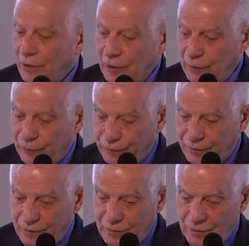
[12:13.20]

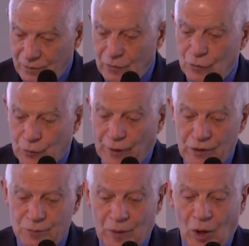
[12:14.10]
If
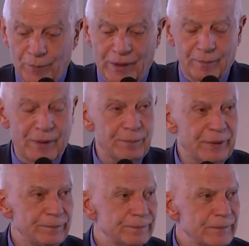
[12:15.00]
Ukraine is becoming a
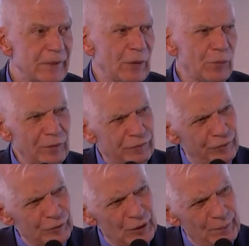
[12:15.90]
member, it will
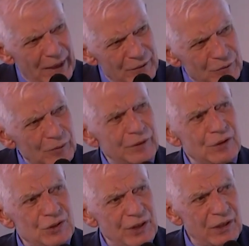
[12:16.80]

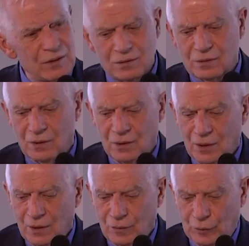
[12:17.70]
fundamentally change
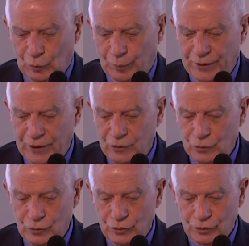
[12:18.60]
the European
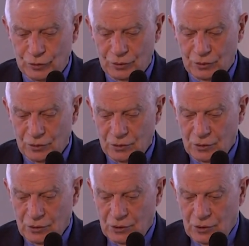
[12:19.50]
Union,
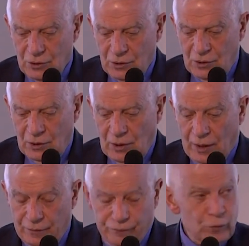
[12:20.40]

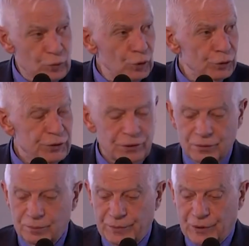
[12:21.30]
and for good,
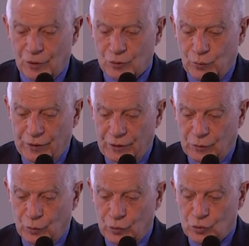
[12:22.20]
because we
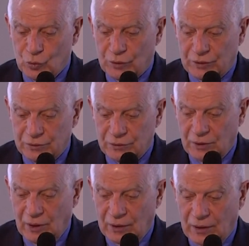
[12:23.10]
need to ensure
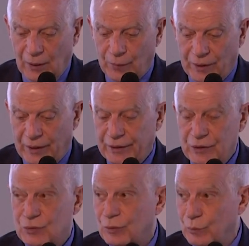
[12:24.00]
our
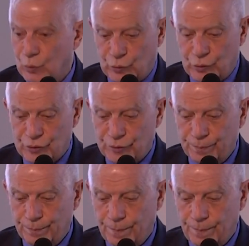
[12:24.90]
eastern borders.